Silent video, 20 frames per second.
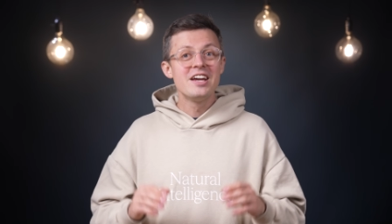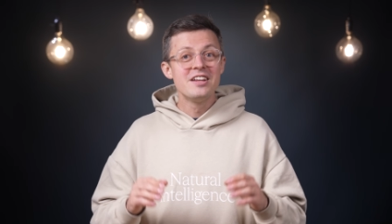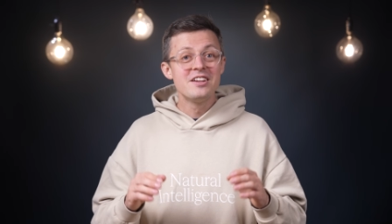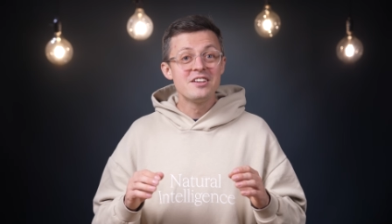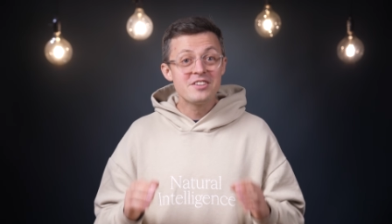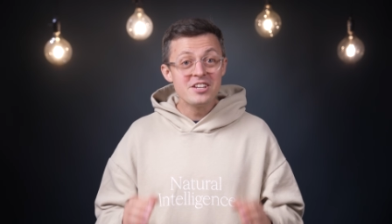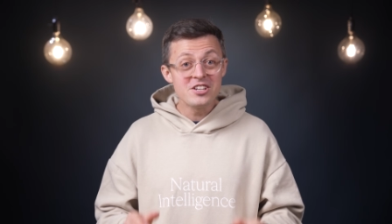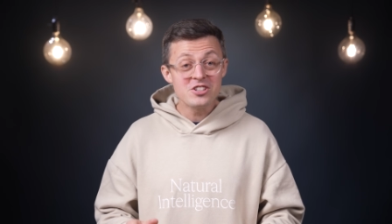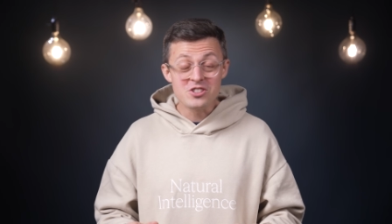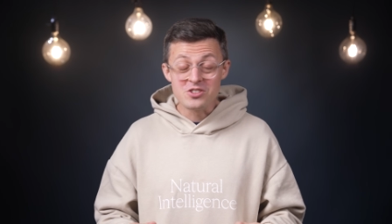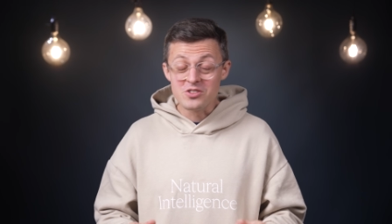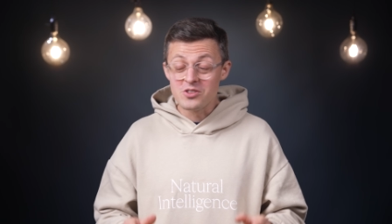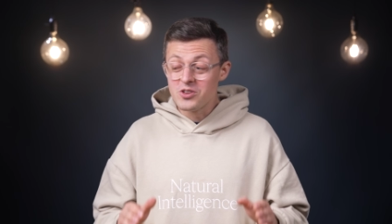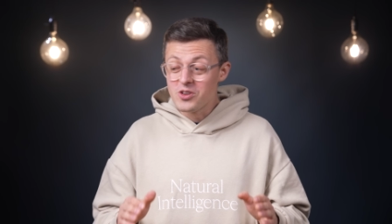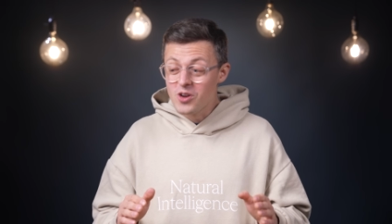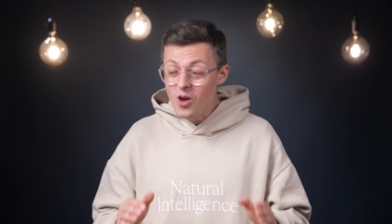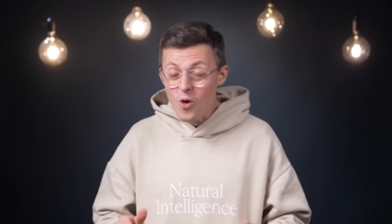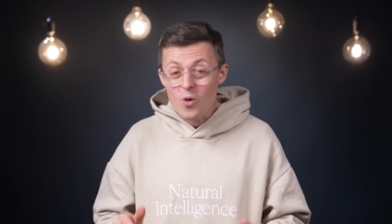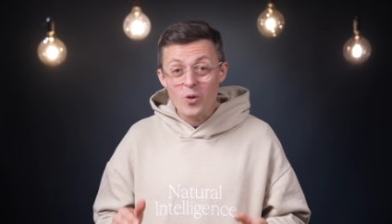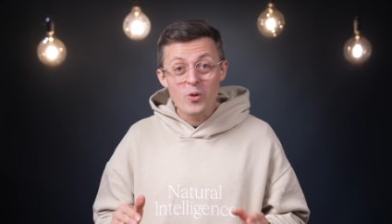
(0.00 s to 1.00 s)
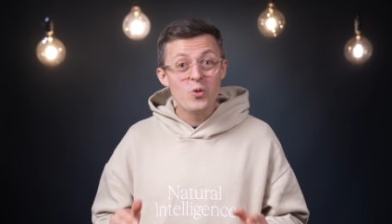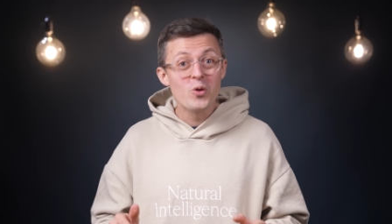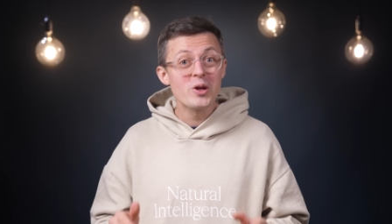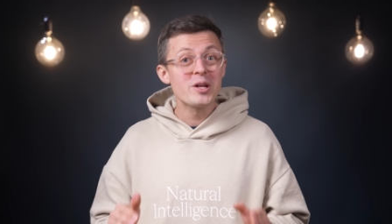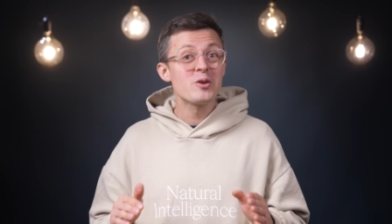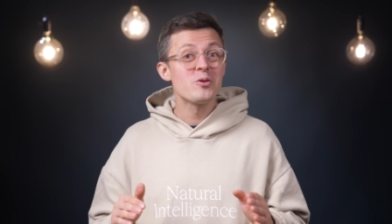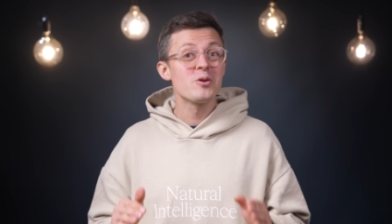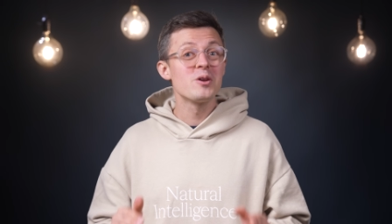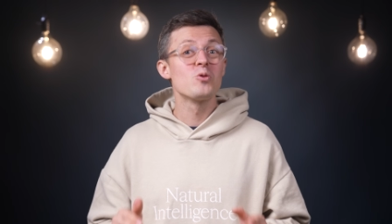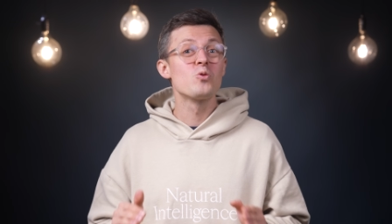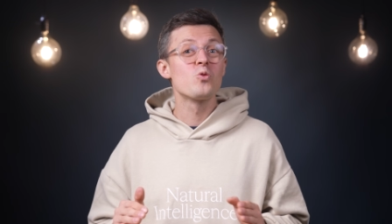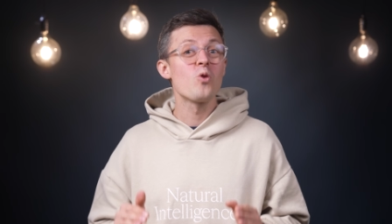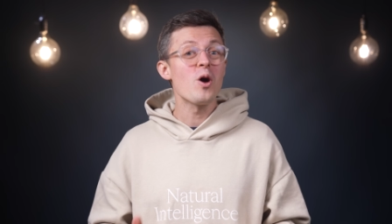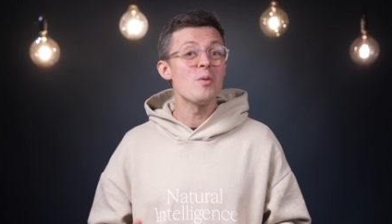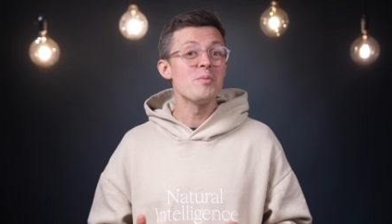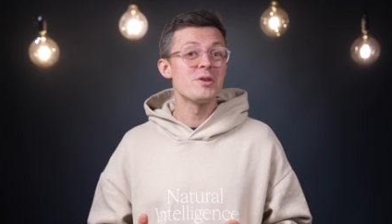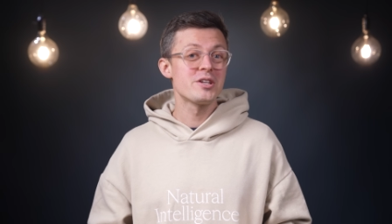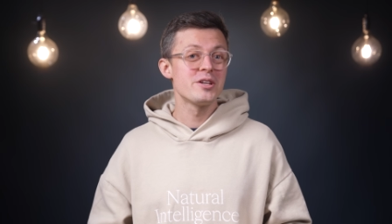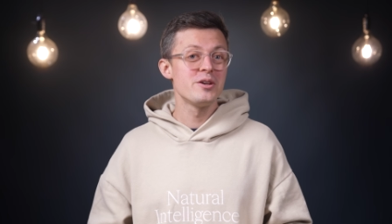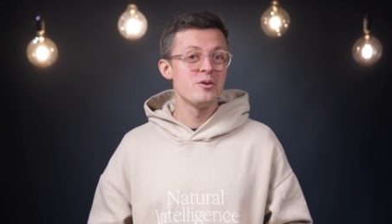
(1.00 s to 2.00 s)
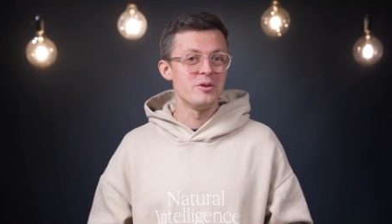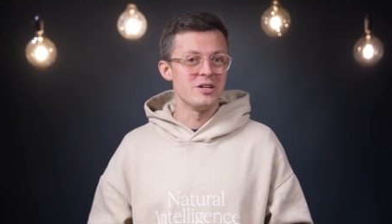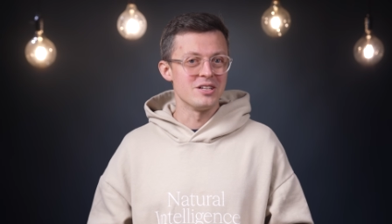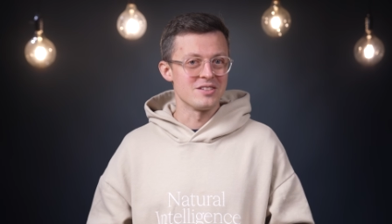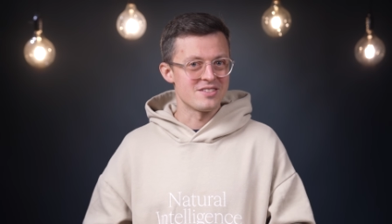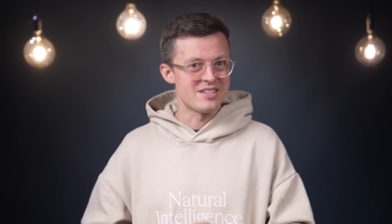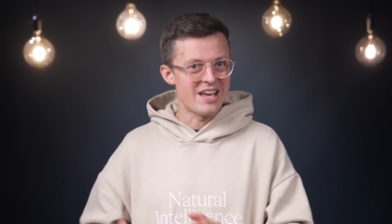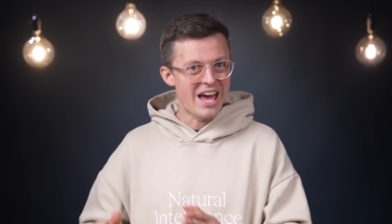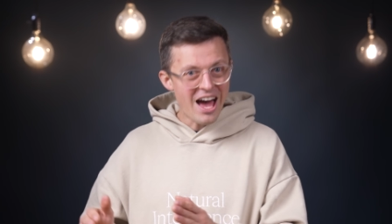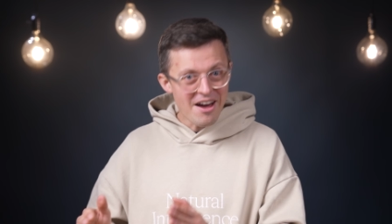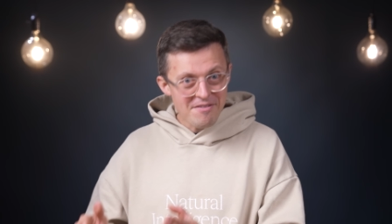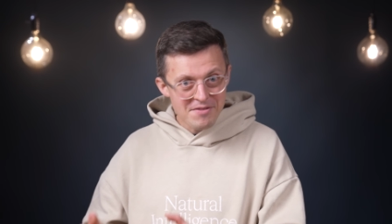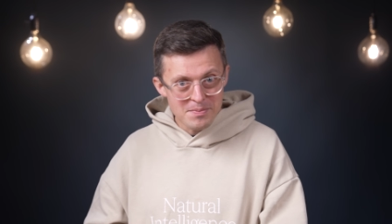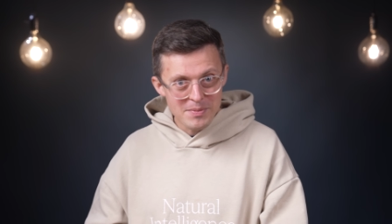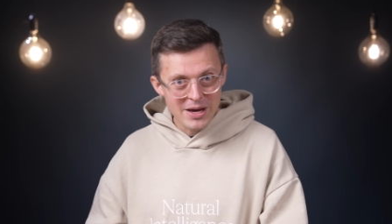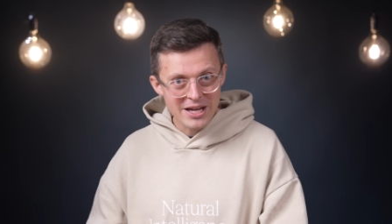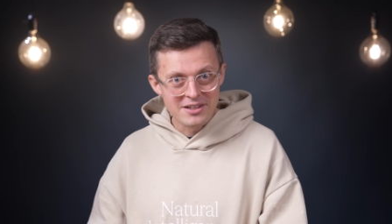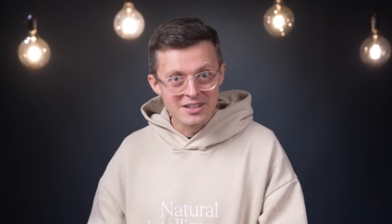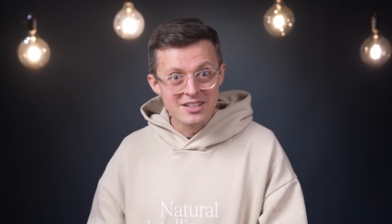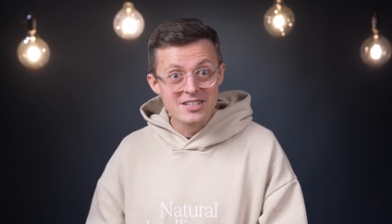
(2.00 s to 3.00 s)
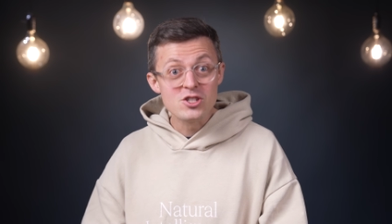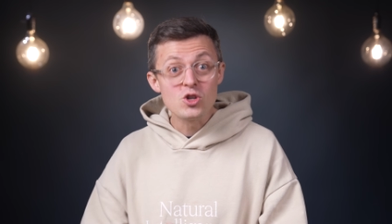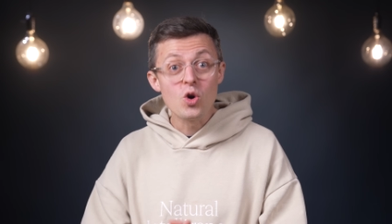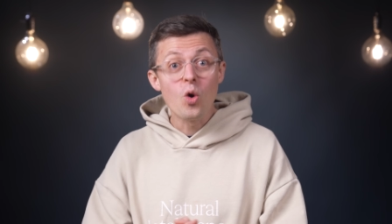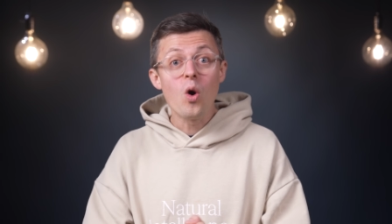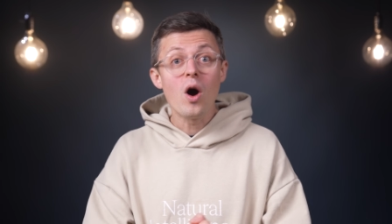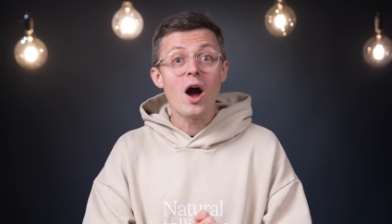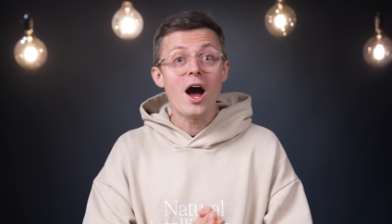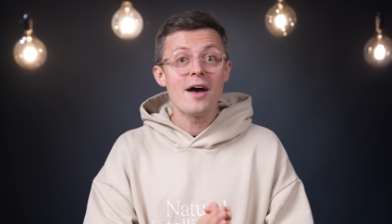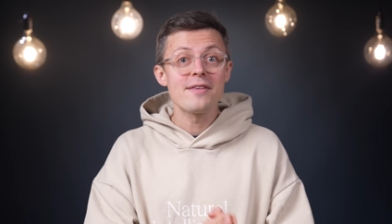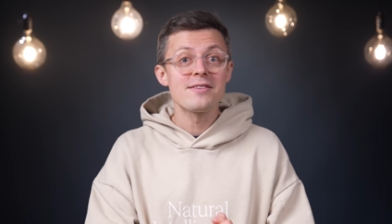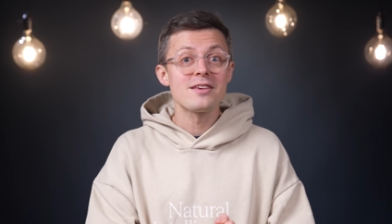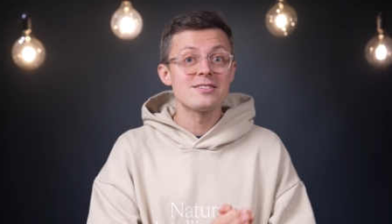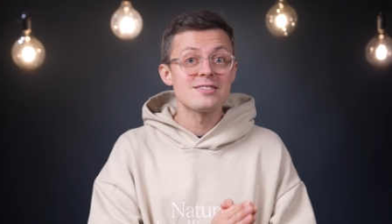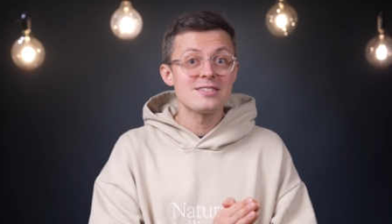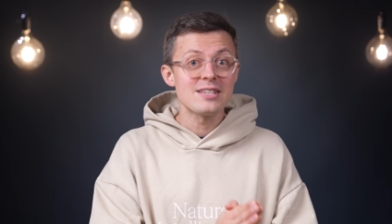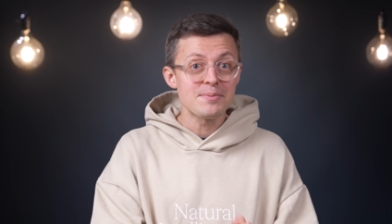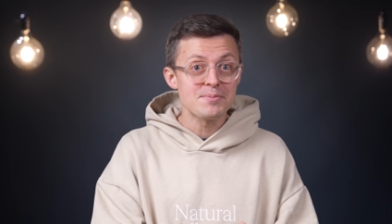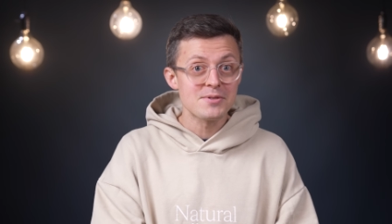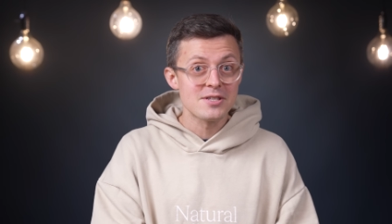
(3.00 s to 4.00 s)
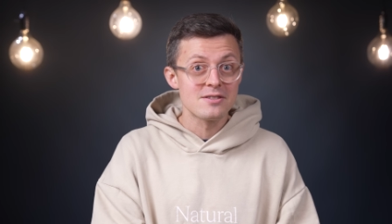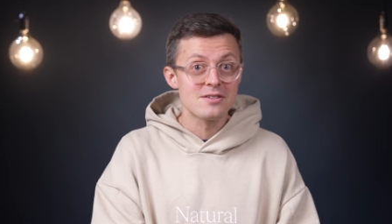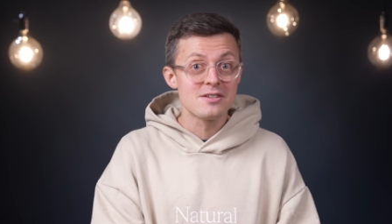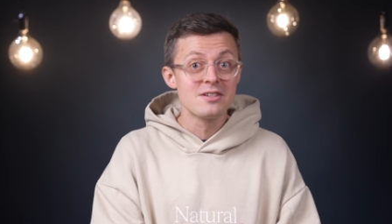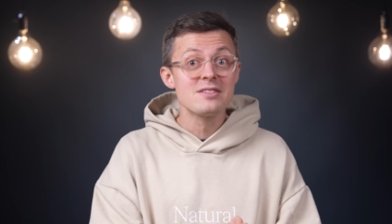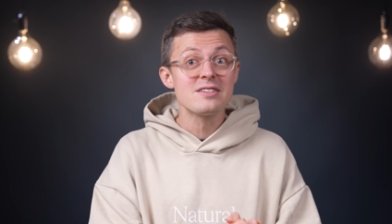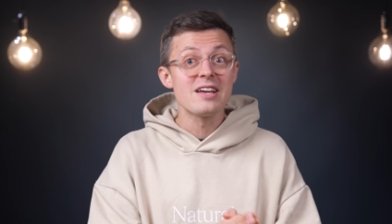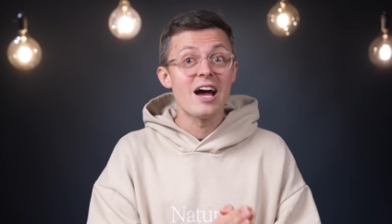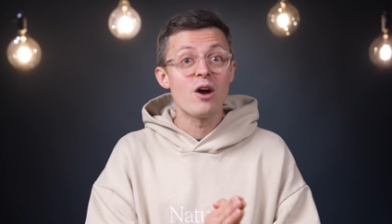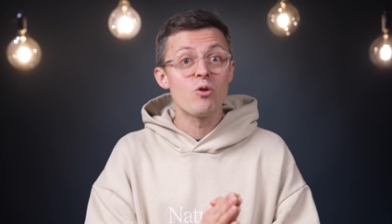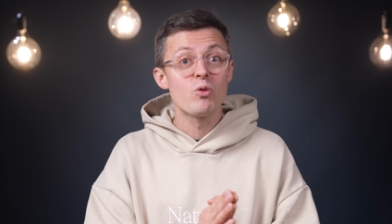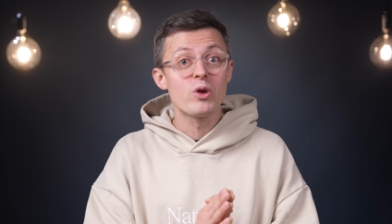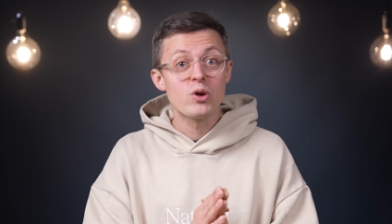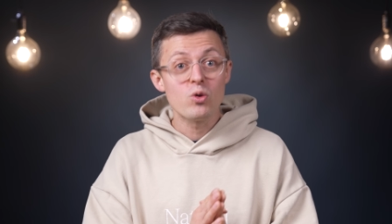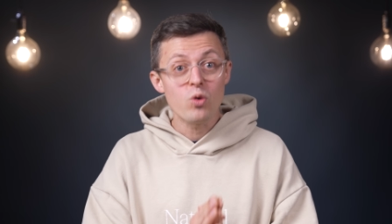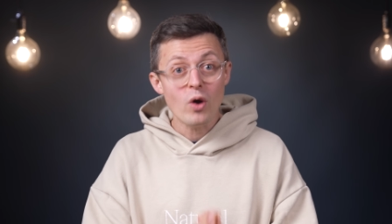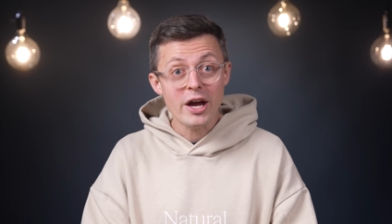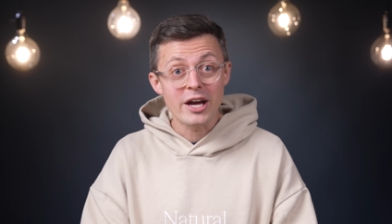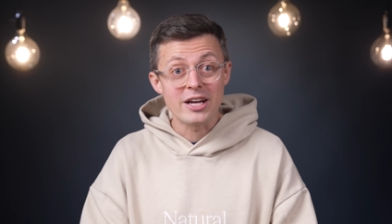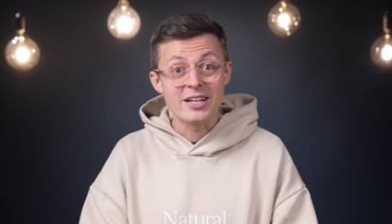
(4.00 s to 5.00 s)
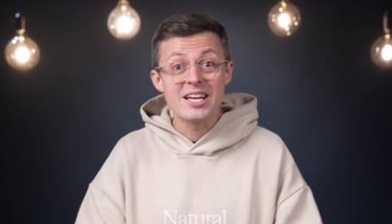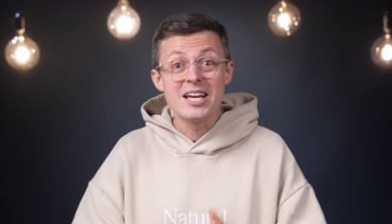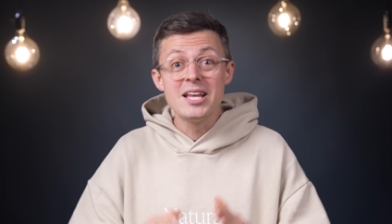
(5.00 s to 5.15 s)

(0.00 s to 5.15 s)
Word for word: In addition, no critical raw materials, heavy metals or other substances are required,